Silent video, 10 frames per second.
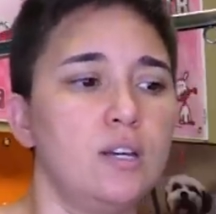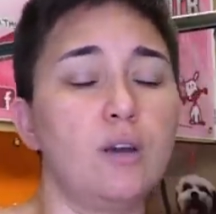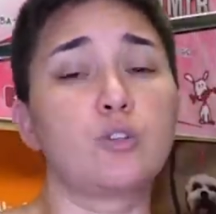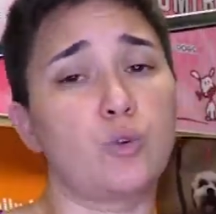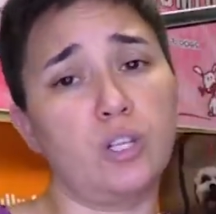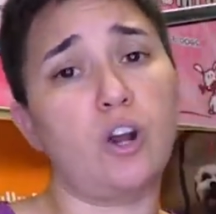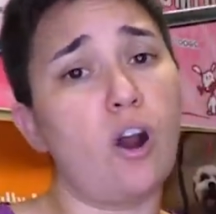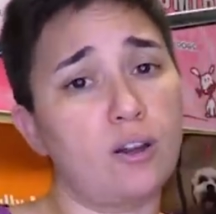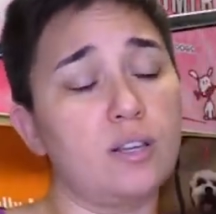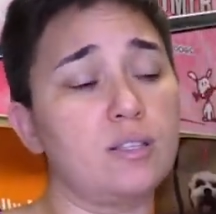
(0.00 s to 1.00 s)
It was really
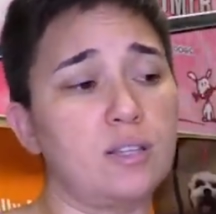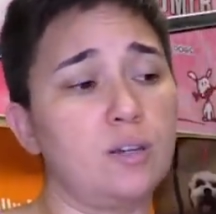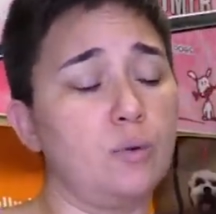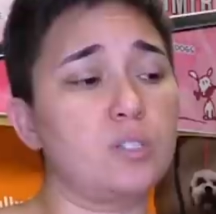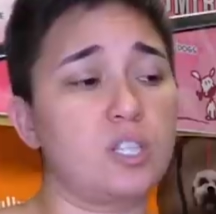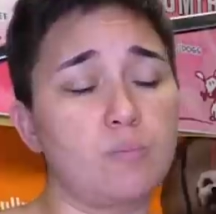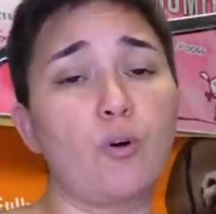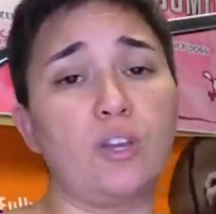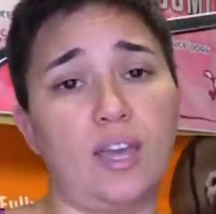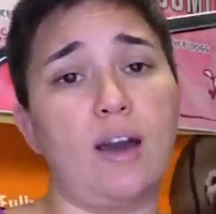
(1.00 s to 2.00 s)
hard because it was a
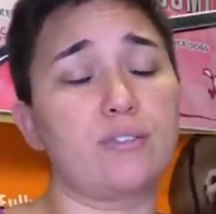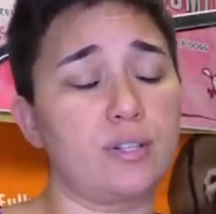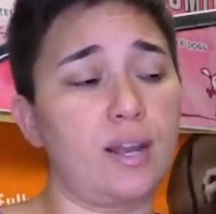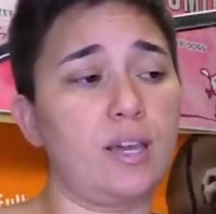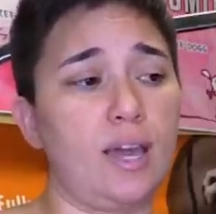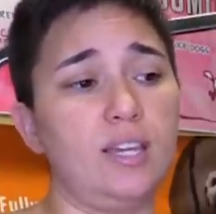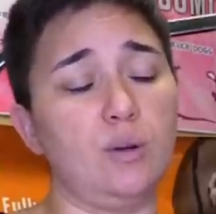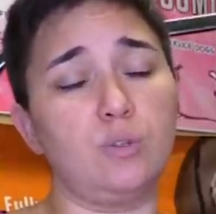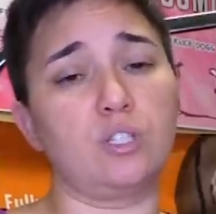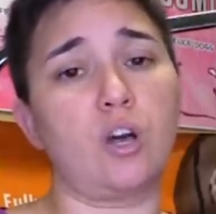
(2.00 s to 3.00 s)
smoking house and I
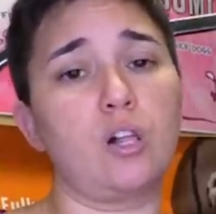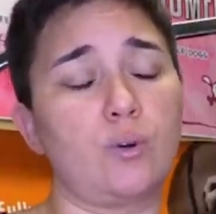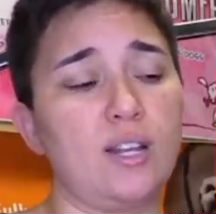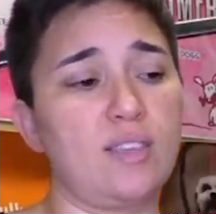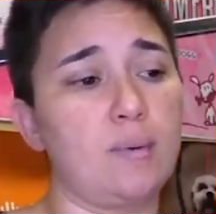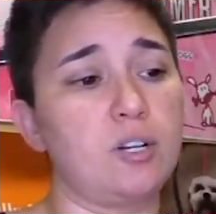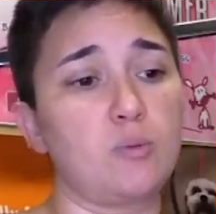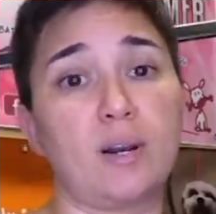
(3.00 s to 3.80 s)
can't really tolerate it that much,